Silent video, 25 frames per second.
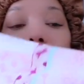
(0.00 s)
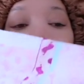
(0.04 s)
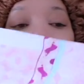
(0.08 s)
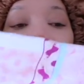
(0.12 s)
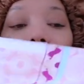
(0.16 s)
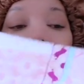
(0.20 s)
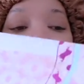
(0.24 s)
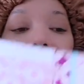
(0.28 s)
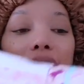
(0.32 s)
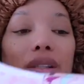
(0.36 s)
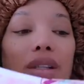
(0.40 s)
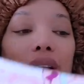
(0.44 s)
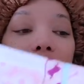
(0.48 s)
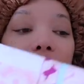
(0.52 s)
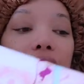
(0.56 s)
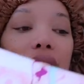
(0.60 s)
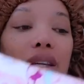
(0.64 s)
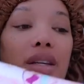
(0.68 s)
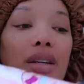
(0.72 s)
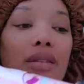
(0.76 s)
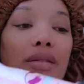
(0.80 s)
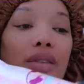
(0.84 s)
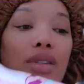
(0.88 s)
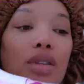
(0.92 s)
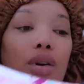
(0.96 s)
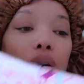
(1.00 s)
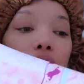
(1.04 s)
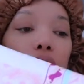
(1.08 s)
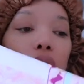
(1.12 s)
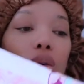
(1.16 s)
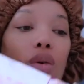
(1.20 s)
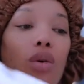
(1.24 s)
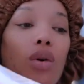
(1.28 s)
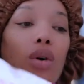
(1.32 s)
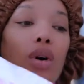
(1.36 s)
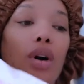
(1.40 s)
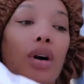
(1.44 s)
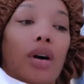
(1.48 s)
the sleeves
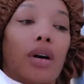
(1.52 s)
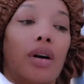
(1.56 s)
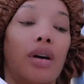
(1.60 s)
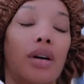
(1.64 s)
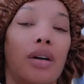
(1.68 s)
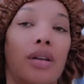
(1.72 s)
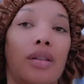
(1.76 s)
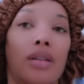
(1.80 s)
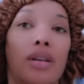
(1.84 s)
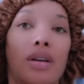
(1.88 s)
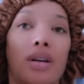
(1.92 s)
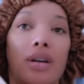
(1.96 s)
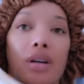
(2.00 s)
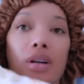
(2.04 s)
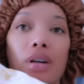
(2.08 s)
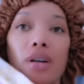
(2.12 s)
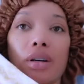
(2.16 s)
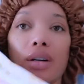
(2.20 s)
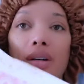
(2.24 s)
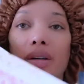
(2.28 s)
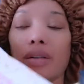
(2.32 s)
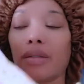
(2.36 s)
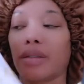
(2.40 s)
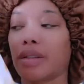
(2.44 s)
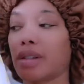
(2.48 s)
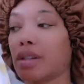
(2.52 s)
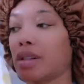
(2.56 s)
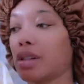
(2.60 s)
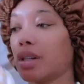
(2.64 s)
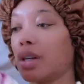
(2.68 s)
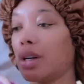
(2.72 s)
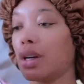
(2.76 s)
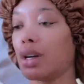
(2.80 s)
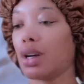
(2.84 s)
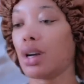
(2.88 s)
or the cuffs.